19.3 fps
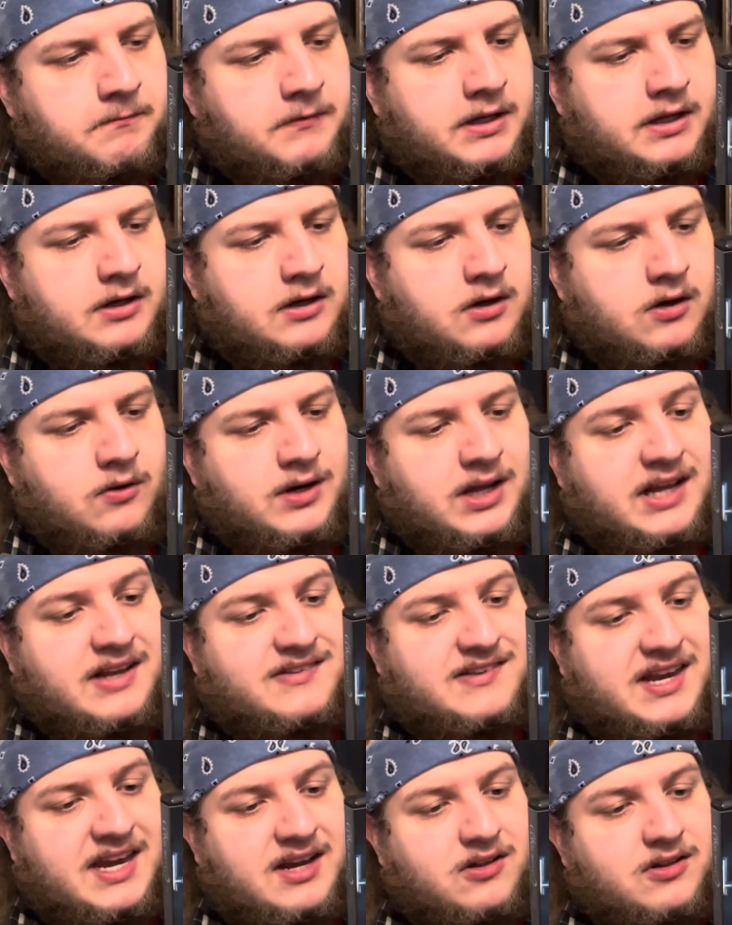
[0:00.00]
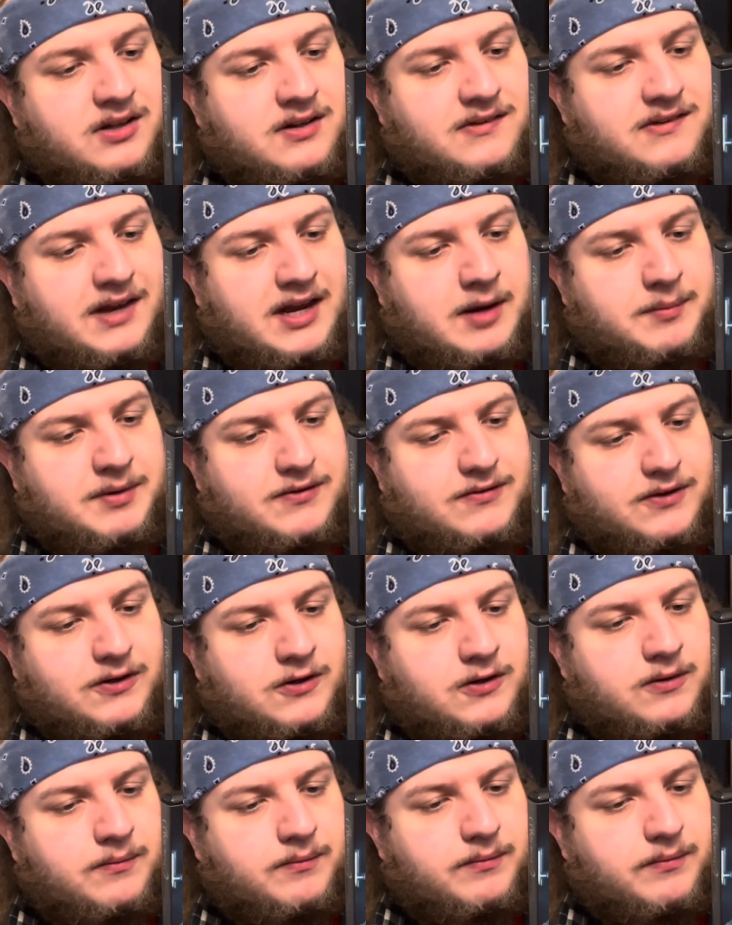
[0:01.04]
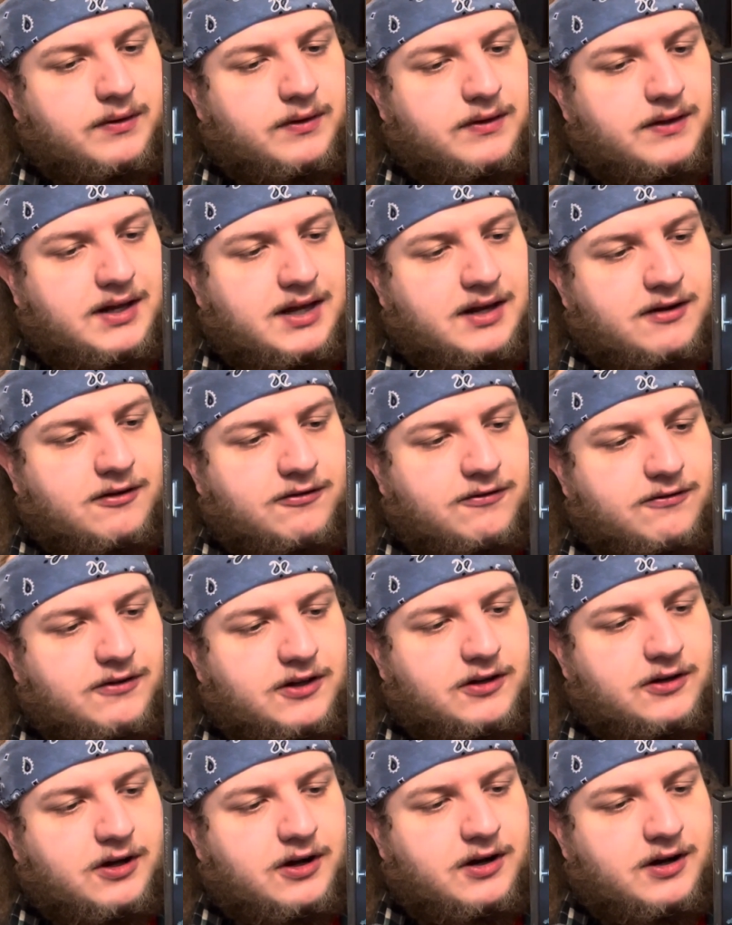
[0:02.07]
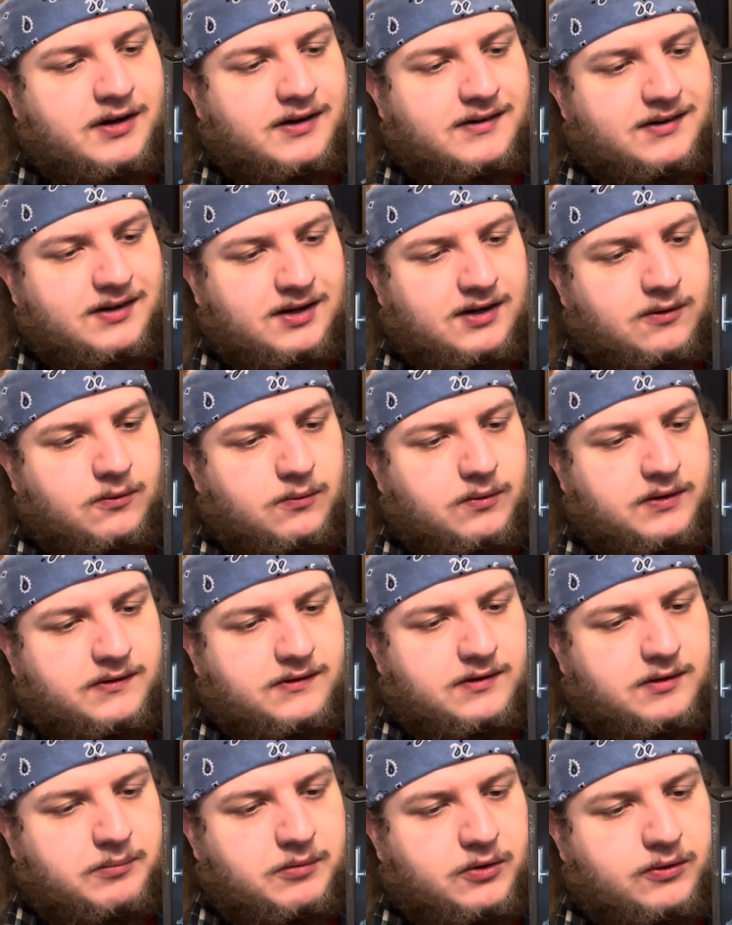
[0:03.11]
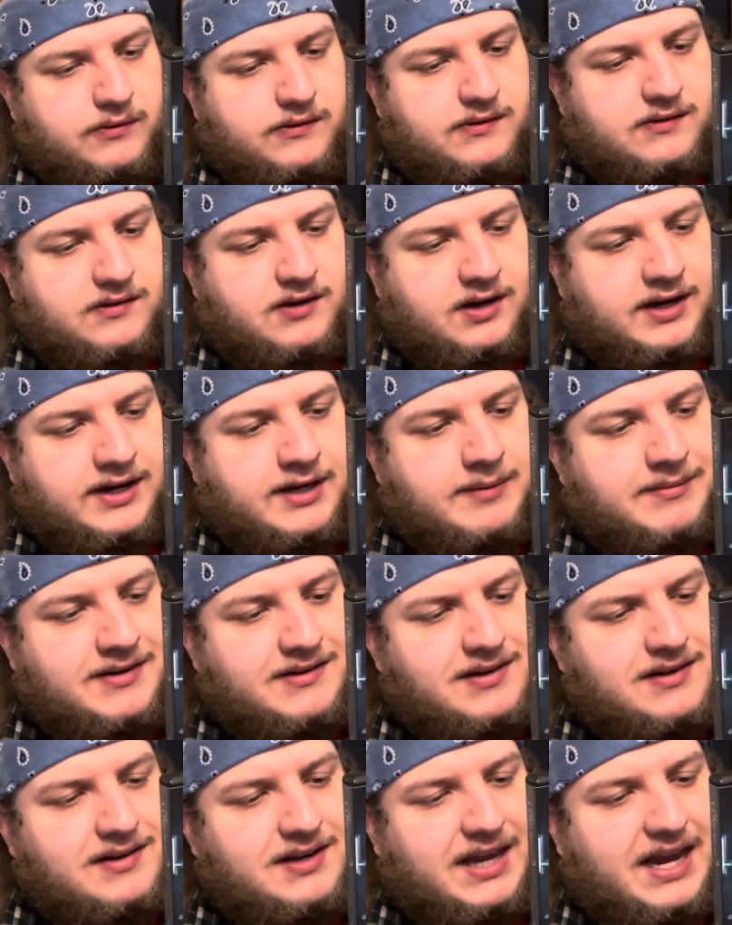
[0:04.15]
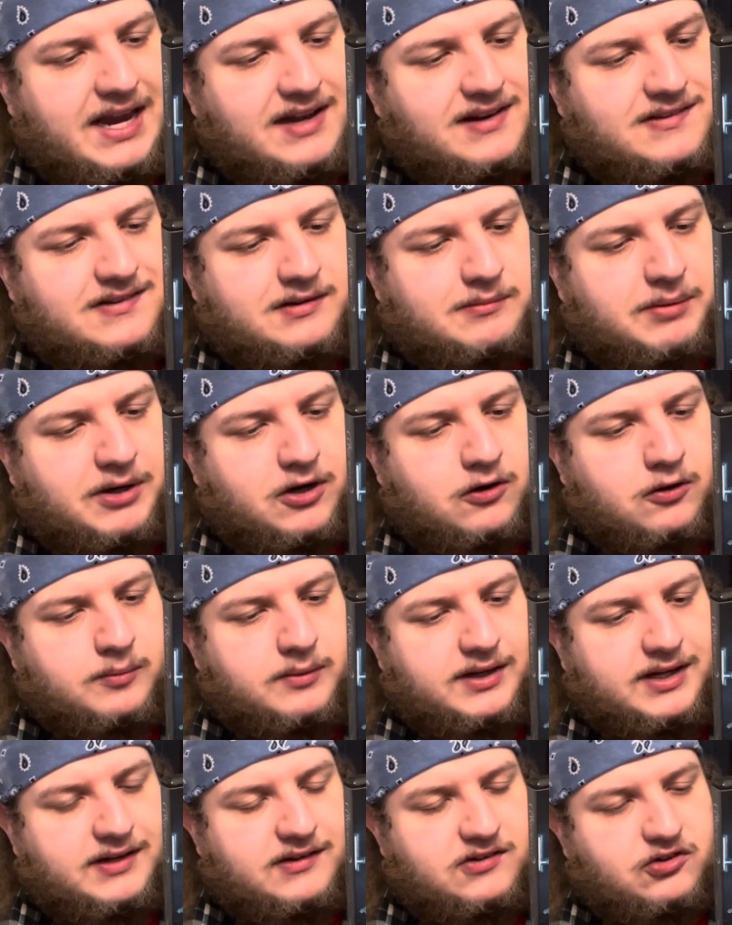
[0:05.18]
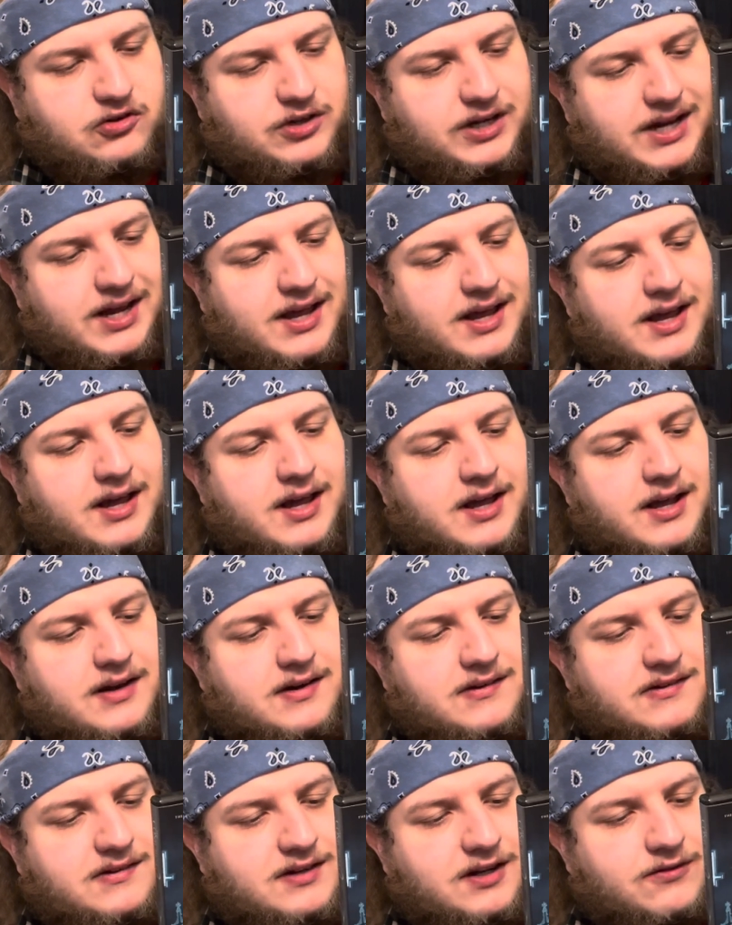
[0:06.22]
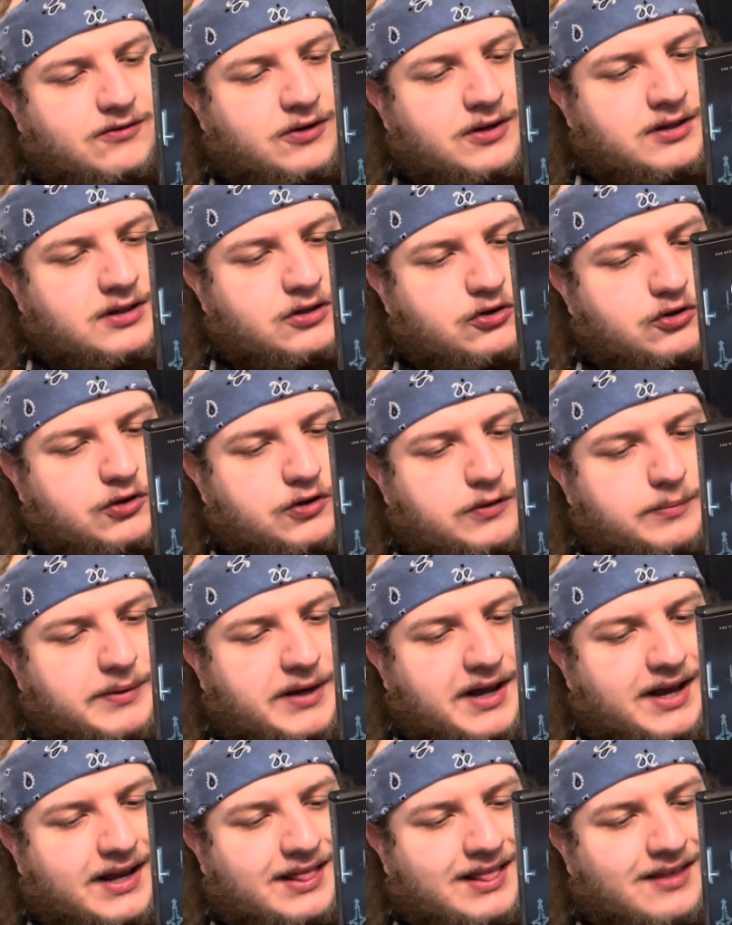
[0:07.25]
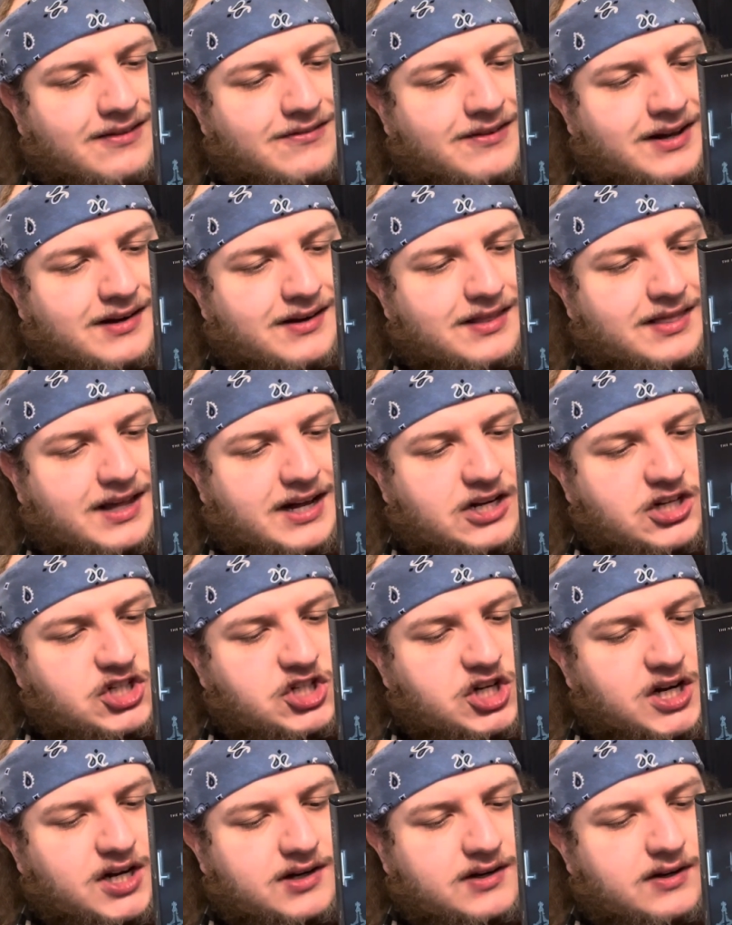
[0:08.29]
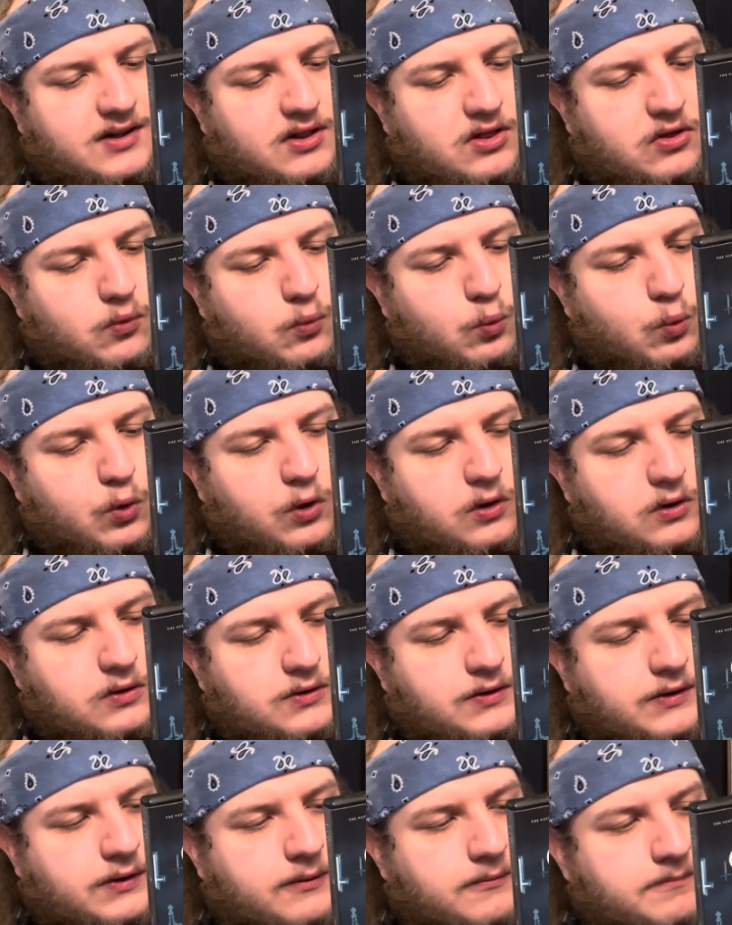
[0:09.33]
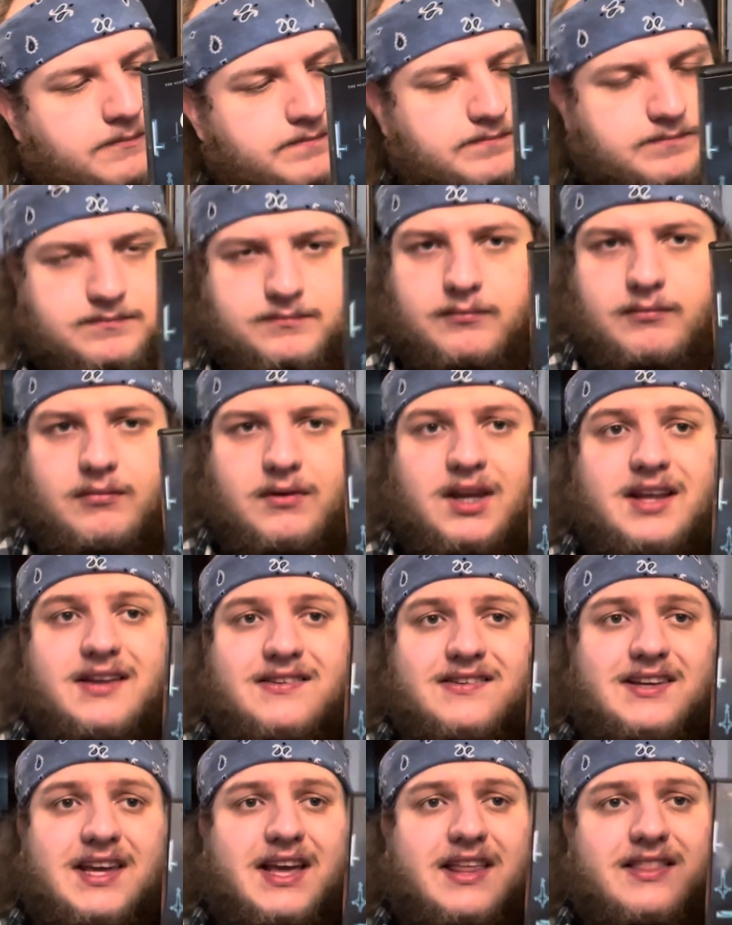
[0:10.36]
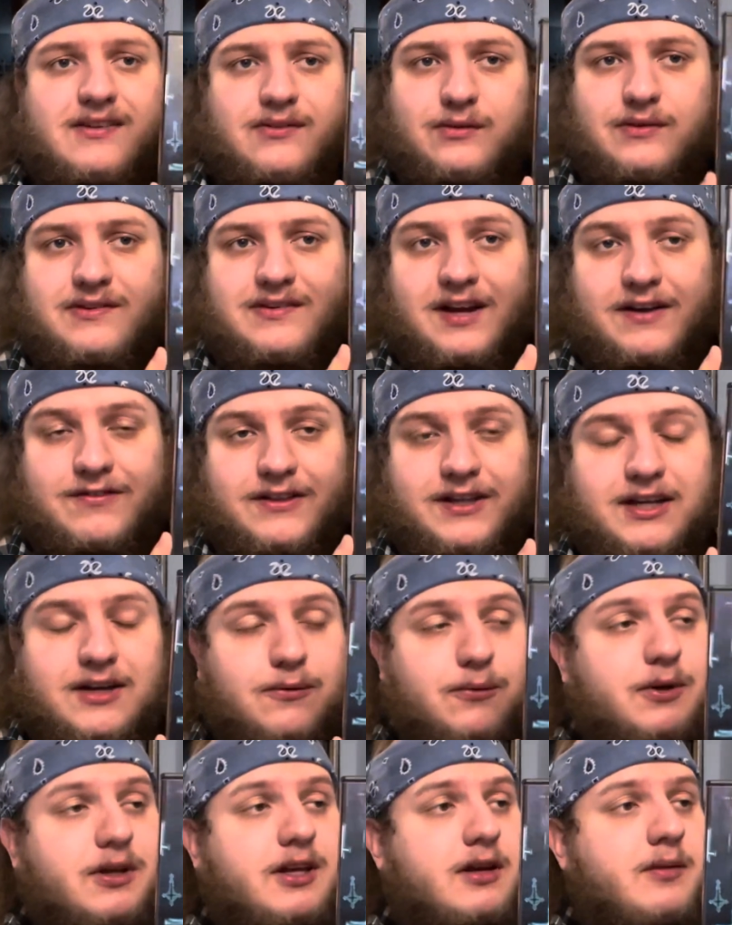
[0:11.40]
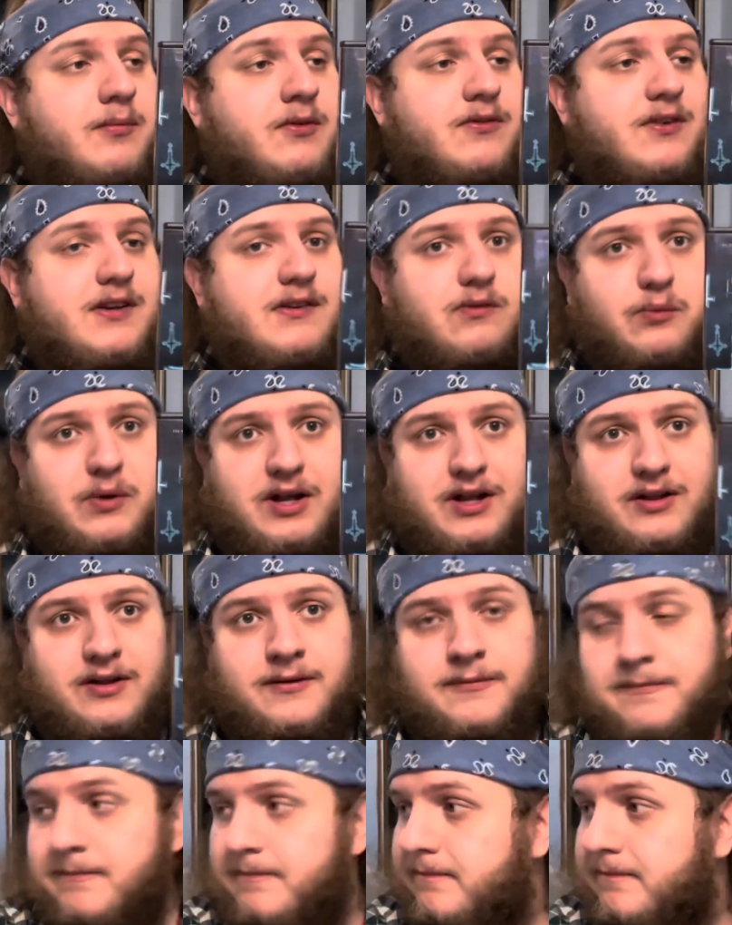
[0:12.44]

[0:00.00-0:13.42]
Known as England's Amityville, the in-a-field haunting was the most documented case in paranormal history, discovering the truth behind the event that shocked the world. So yeah, this was definitely a really good movie as well.